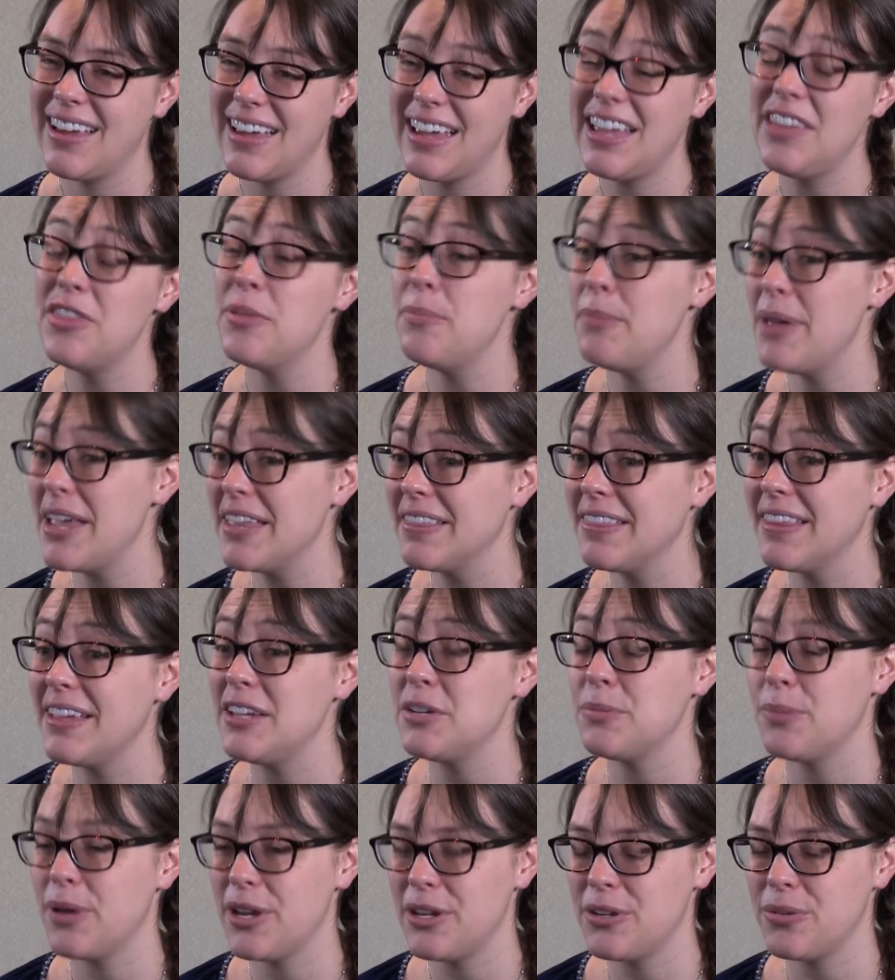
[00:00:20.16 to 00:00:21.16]
in the
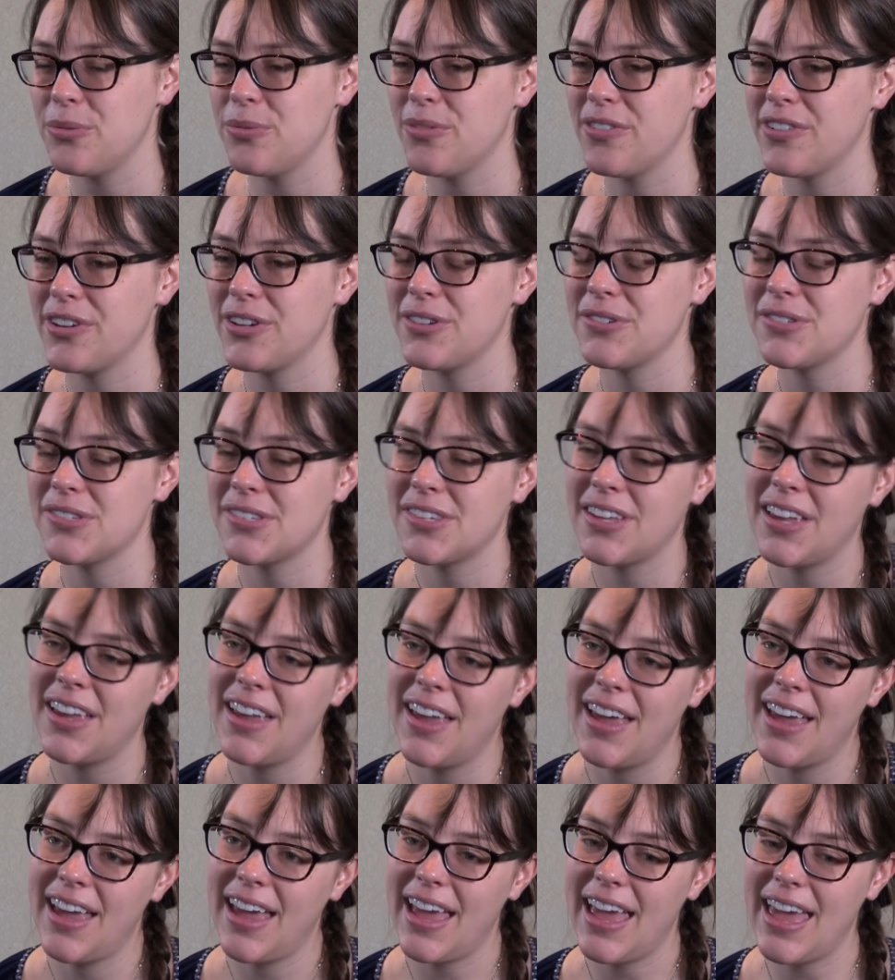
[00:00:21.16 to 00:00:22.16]
mainland braided rivers.
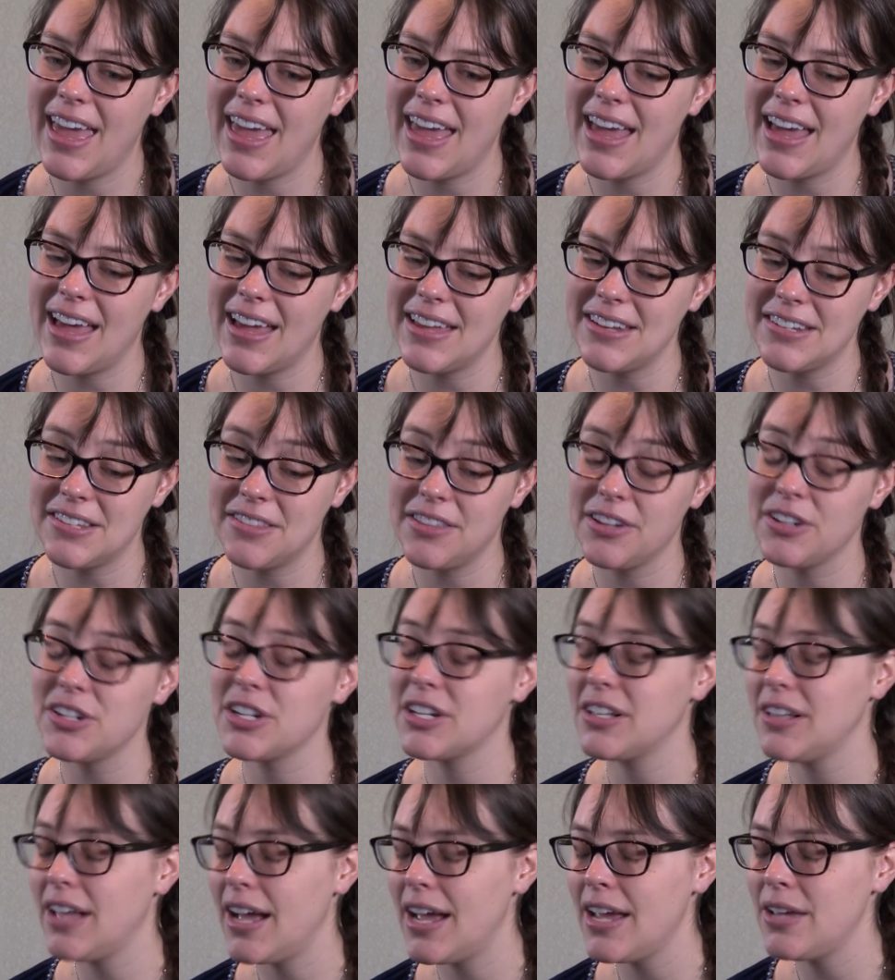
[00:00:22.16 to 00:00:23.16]
And their
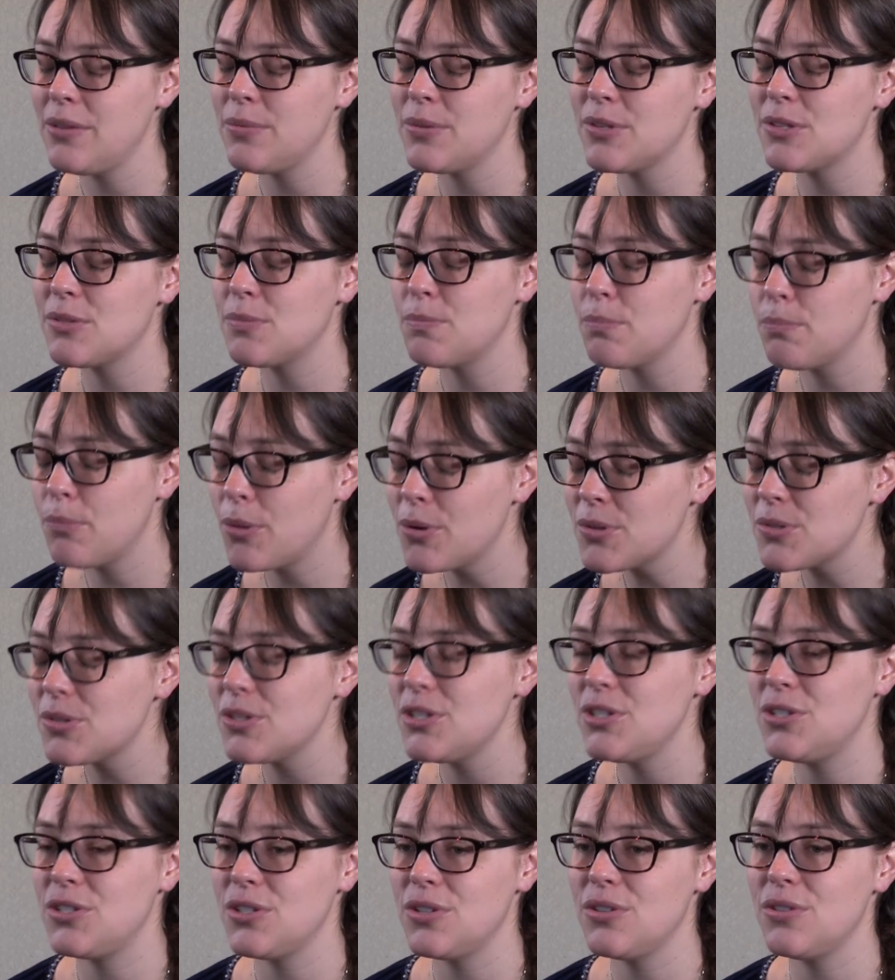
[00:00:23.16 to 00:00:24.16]
decline was
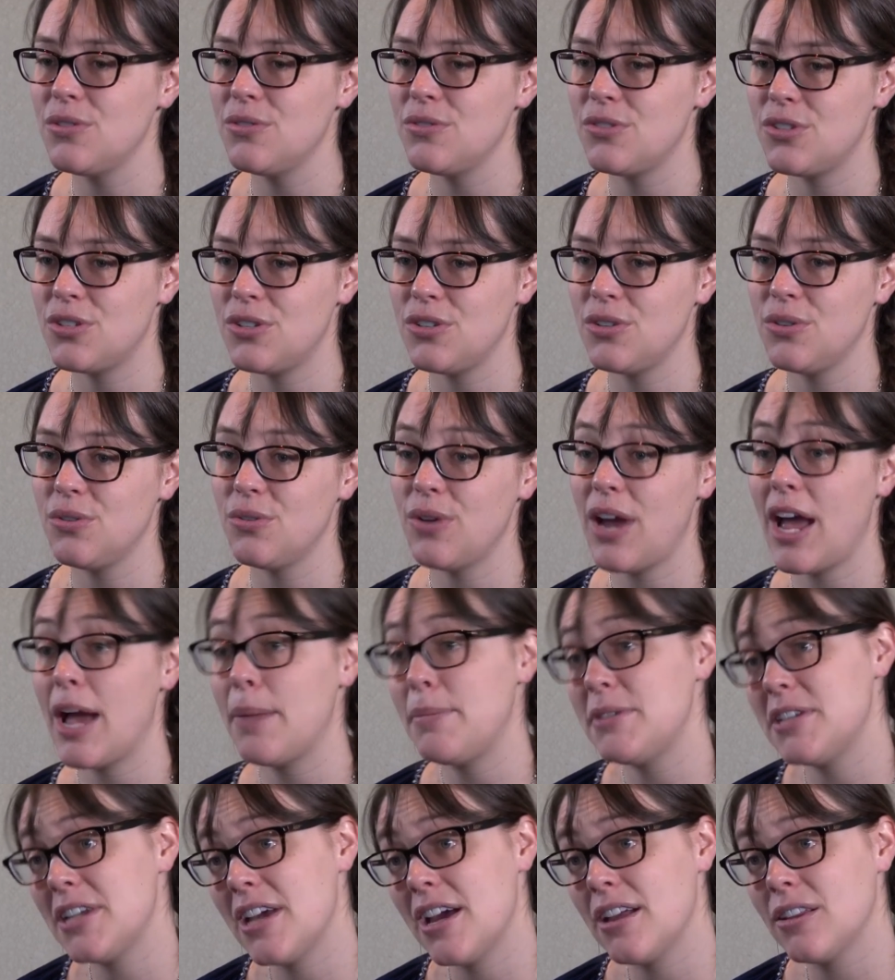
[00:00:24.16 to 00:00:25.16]
mostly due to
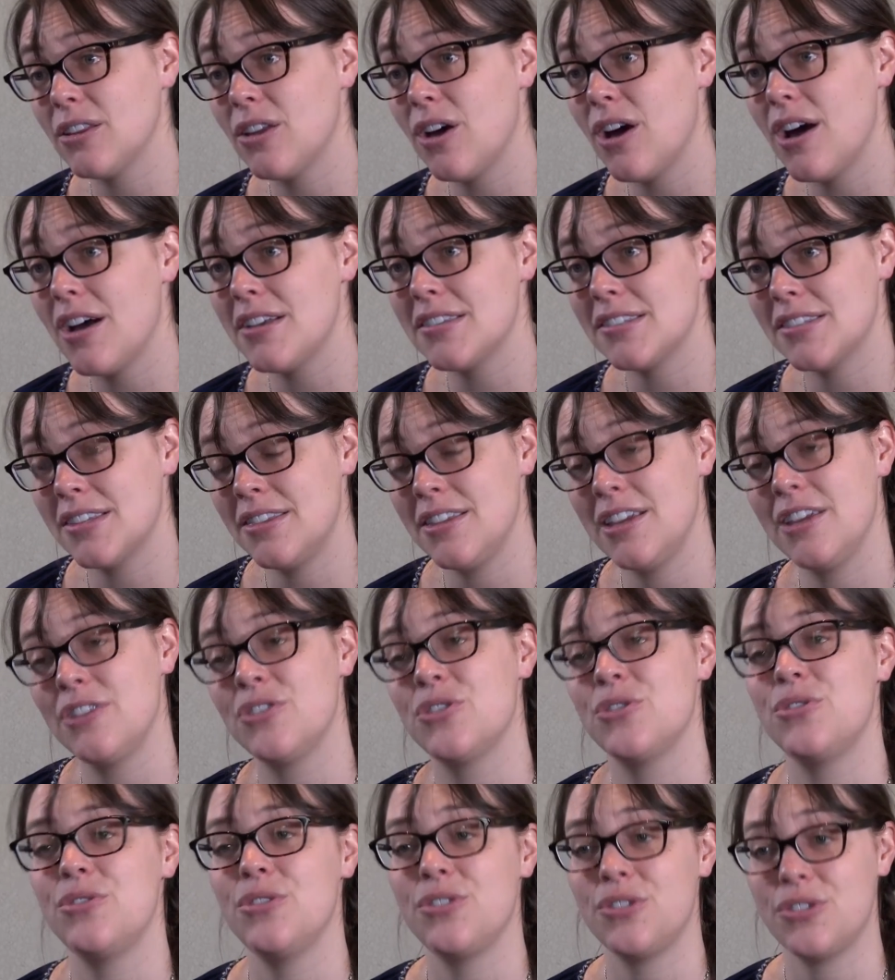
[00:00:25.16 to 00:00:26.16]
habitat loss and the
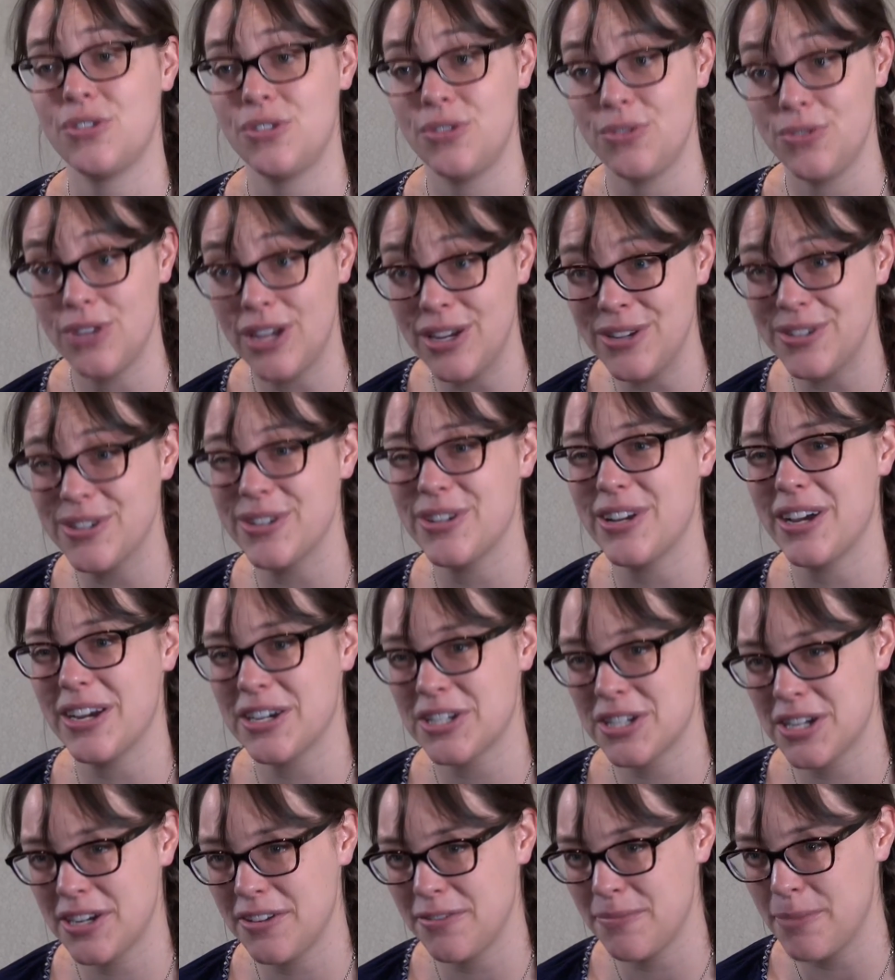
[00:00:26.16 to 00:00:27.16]

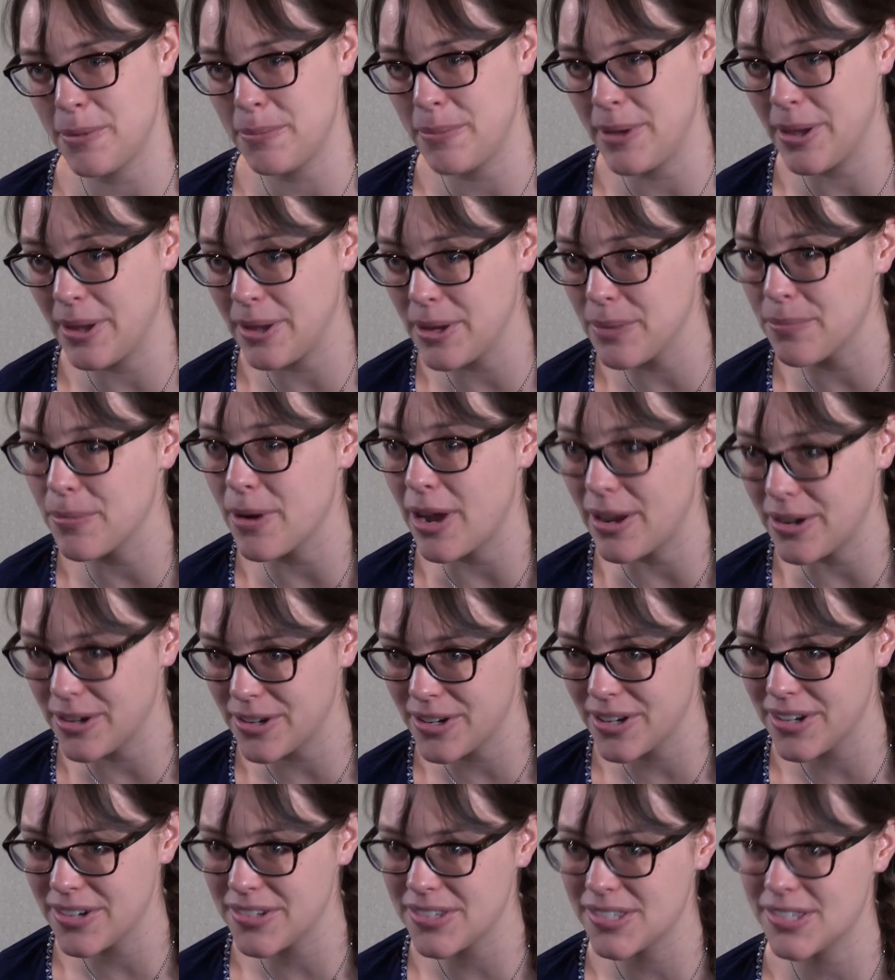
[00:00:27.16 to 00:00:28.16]
introduction of mammalian
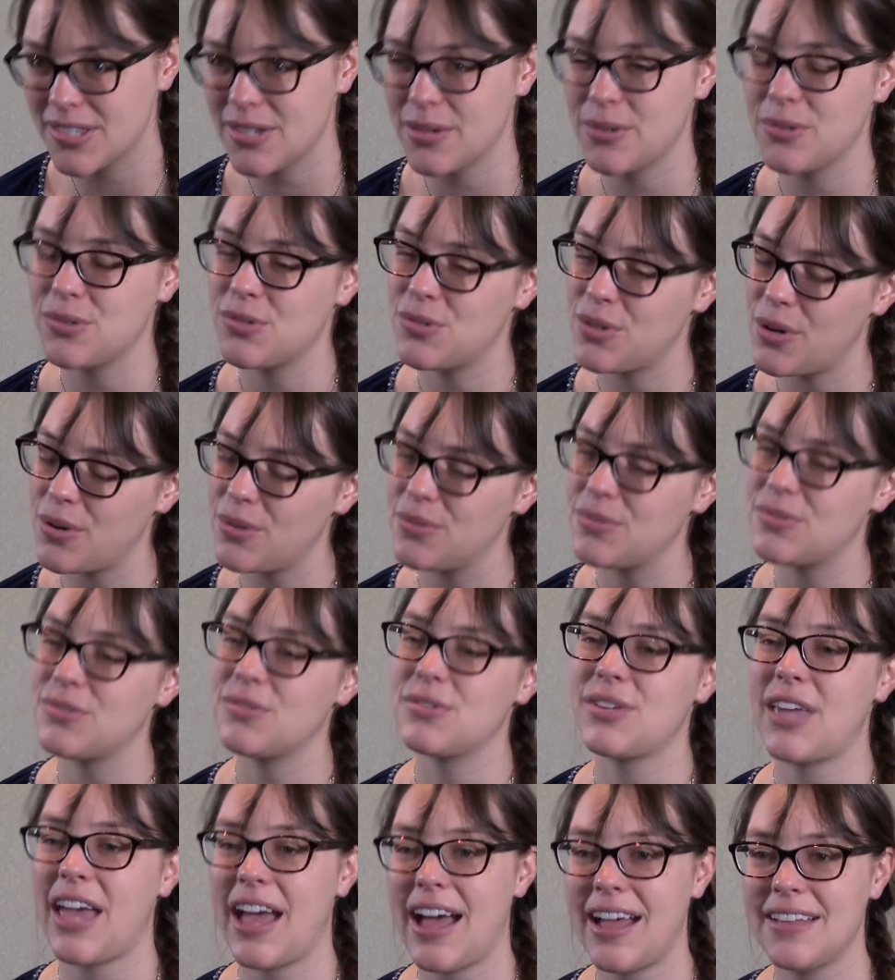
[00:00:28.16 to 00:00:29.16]
predators, so
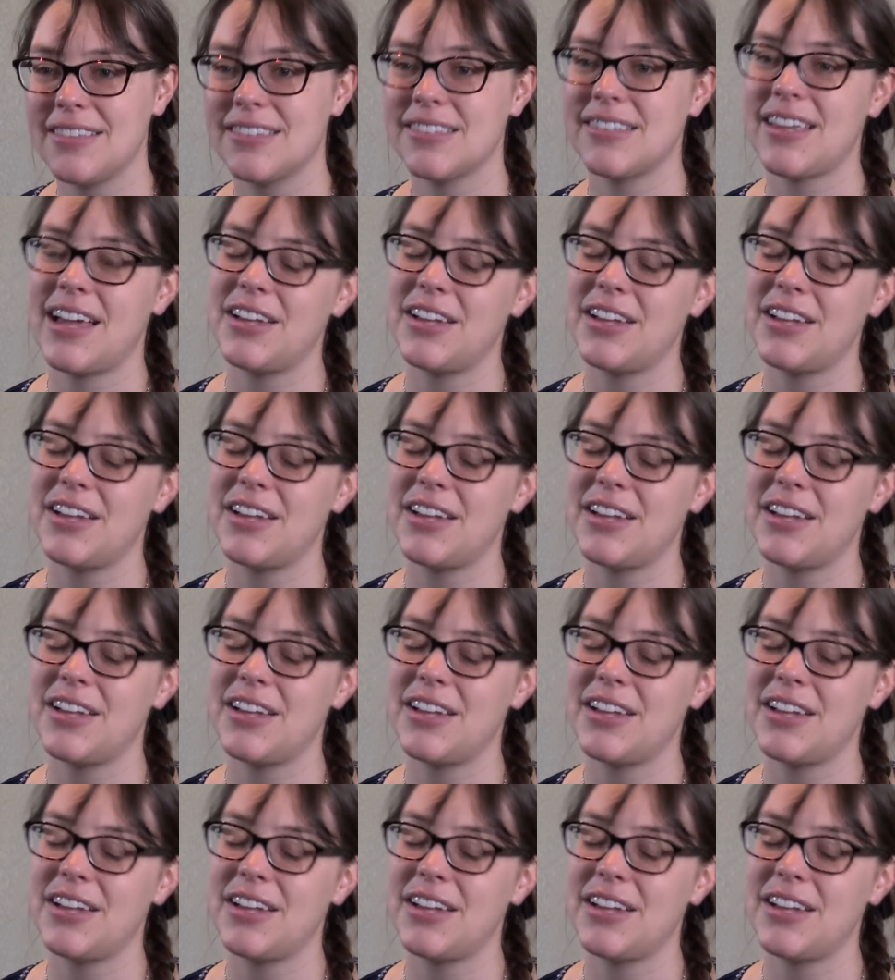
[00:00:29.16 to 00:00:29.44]
stoats, cats,